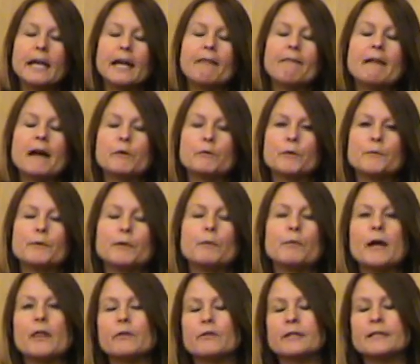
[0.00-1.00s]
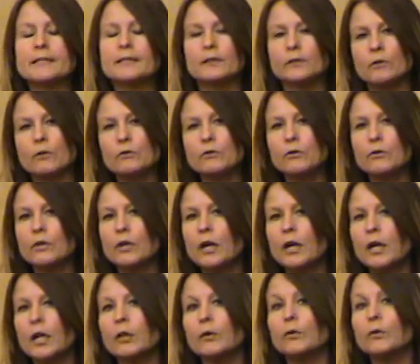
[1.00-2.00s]
And that would be whether it's a local
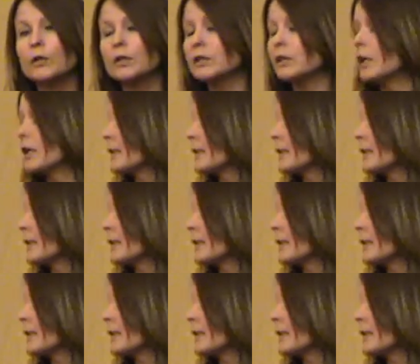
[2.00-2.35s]
call or a